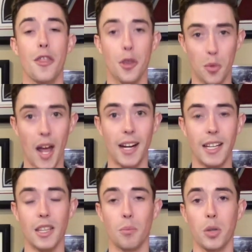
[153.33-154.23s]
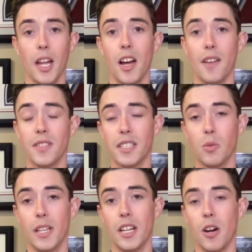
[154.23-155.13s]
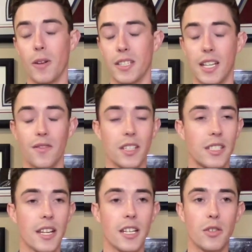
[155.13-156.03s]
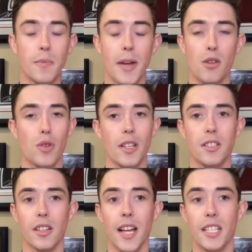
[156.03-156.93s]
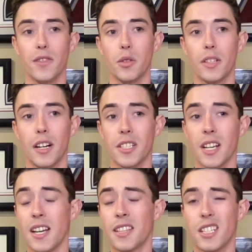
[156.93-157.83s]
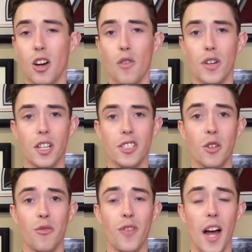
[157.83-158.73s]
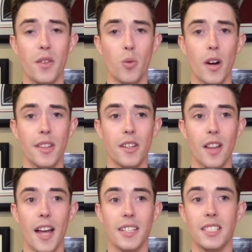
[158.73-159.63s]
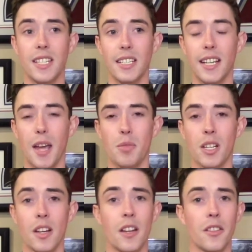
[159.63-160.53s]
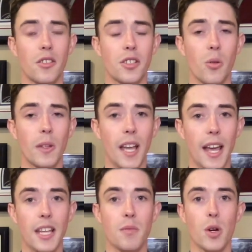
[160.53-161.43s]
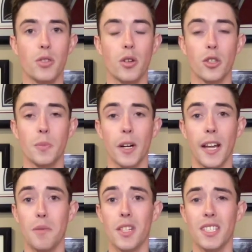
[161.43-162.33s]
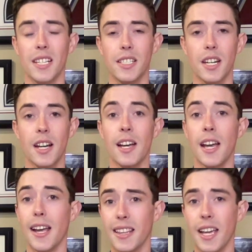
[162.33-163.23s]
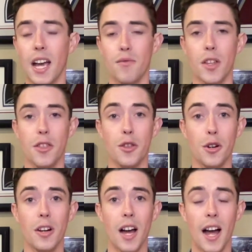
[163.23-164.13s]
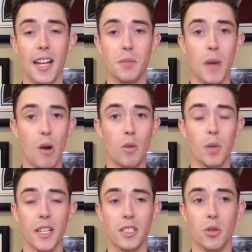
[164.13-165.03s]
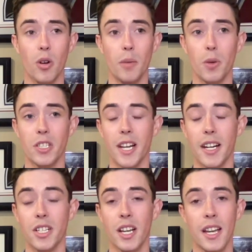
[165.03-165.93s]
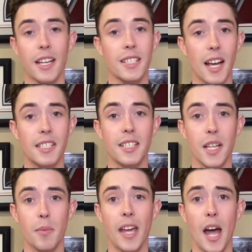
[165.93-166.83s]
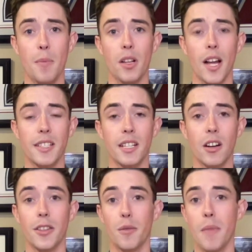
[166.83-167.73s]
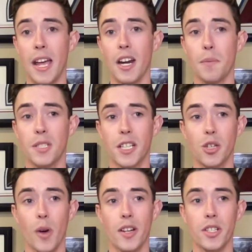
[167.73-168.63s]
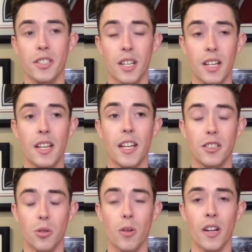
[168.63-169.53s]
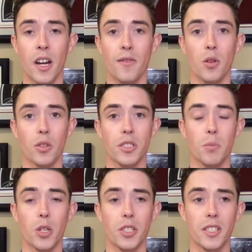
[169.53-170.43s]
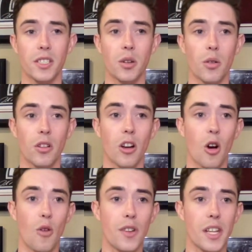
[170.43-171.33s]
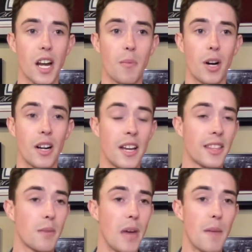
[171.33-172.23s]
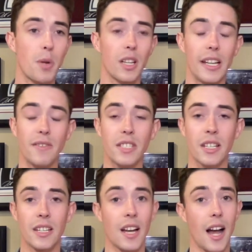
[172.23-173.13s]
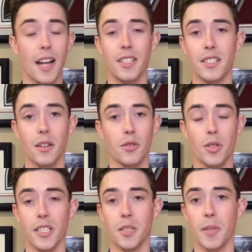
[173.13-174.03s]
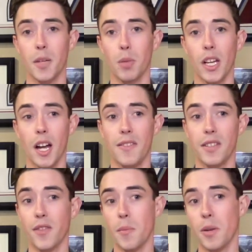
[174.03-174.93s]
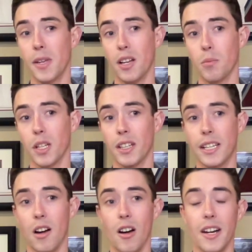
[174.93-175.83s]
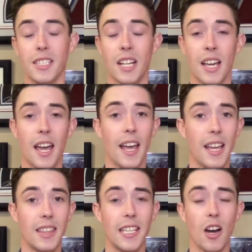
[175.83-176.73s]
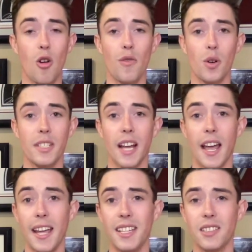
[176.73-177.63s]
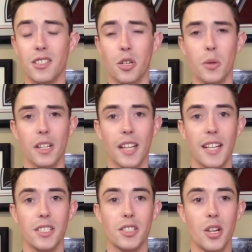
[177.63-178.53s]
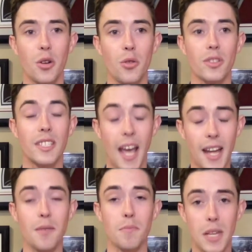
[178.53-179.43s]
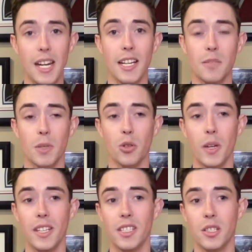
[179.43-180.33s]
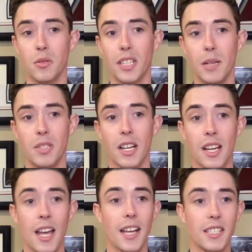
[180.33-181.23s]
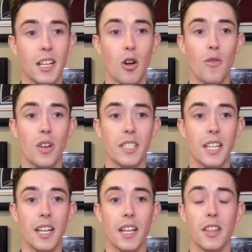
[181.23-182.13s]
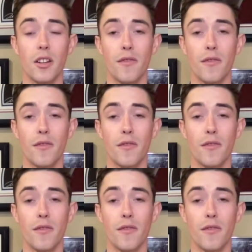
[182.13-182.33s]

threat in the playoffs, as we know, as they've continued to make runs the last few years. The over is also five and one in their last six games. They're scoring the eighth most goals per game this season, and they have the third highest power play scoring percentage. As I see them capitalizing on their man up situations and scoring enough goals to push this total over the number. The Maple Leafs, I just don't trust them in the playoffs, if I'm going to be completely honest. And the over is 8 and 2 in the last two, 10 meetings between these two teams as the over is hit in their